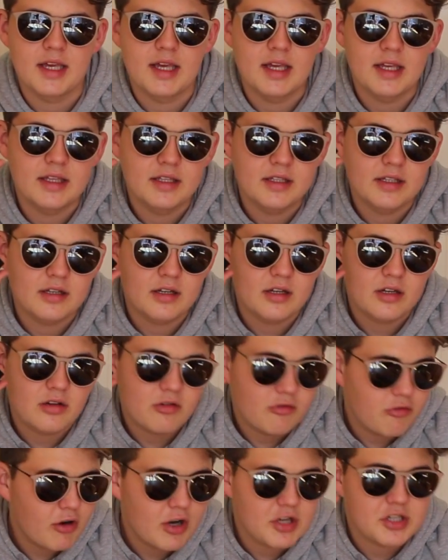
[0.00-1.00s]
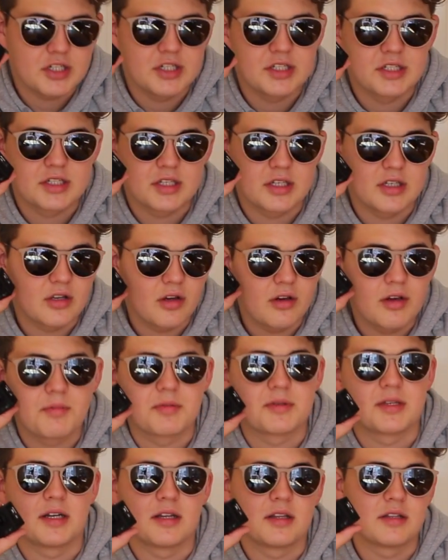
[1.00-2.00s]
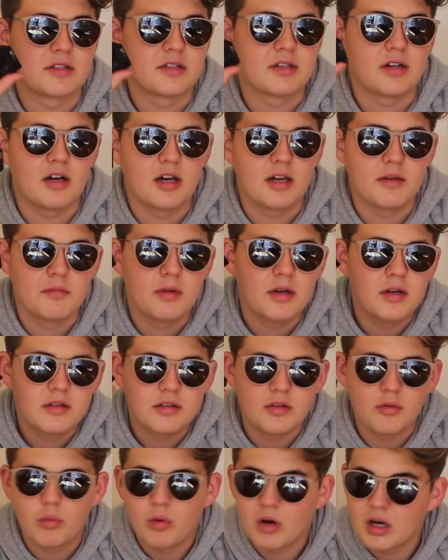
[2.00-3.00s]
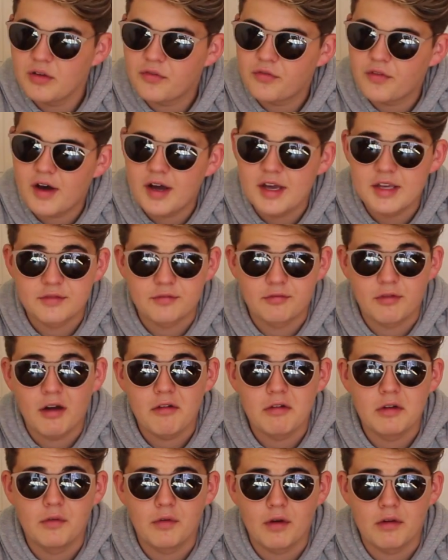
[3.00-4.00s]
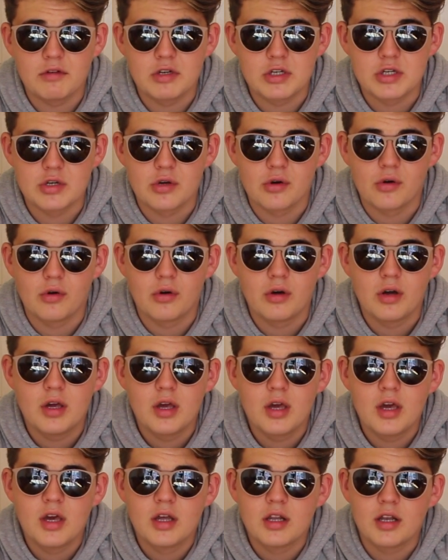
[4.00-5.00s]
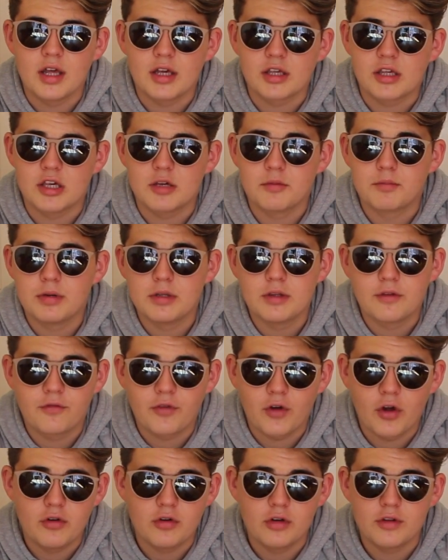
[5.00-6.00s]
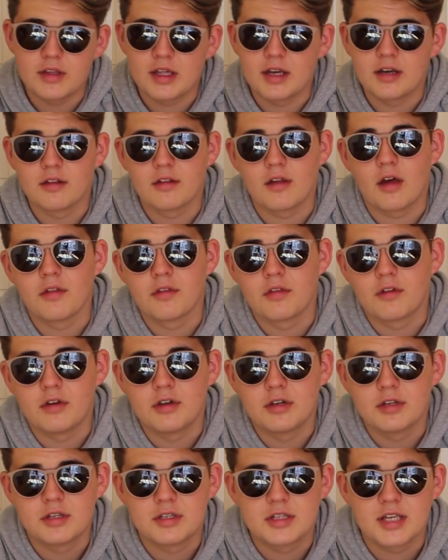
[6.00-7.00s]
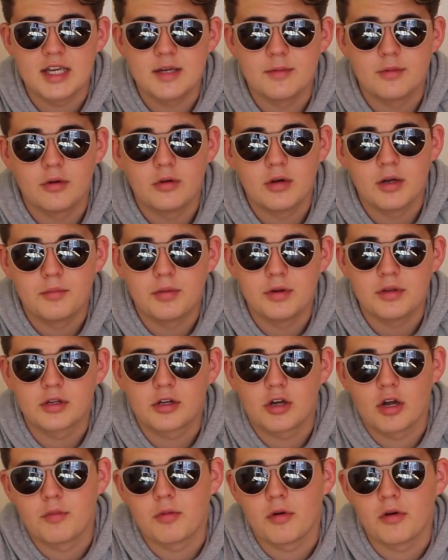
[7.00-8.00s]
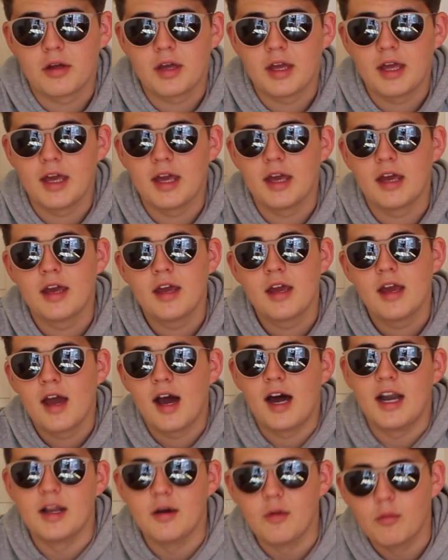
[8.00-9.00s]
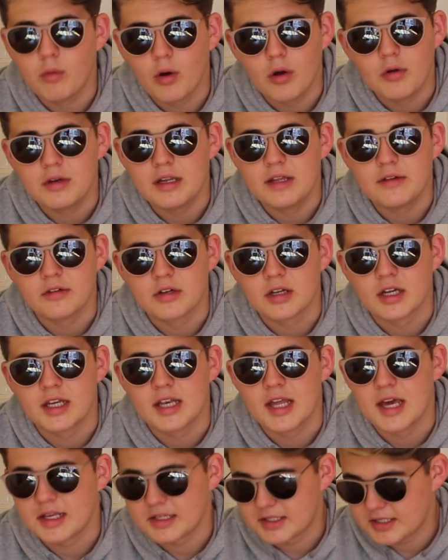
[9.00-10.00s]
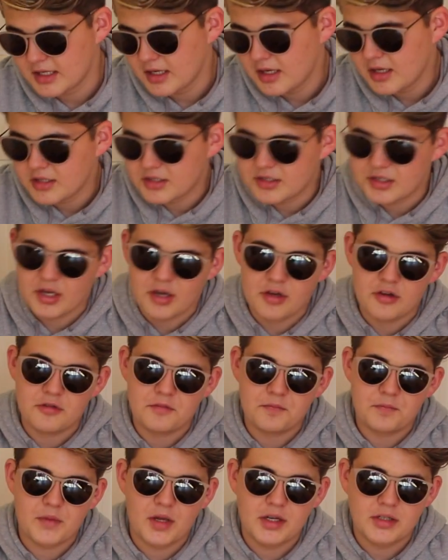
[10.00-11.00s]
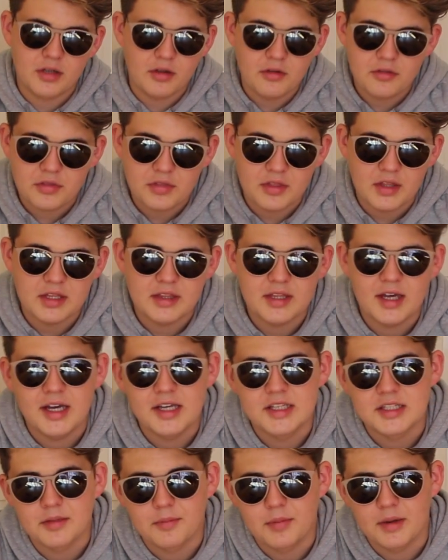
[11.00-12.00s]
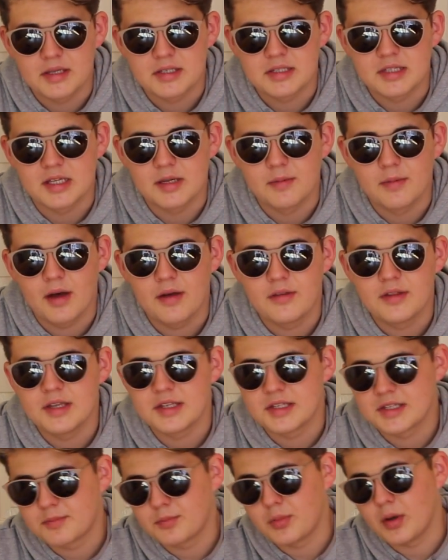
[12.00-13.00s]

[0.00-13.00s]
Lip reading: It crashes 90% of the time. The Wi-Fi is very, very short. Like, you can put the phone at the other end of the table and put the GoPro here, and it won't even connect. So I don't think that is the best thing about this.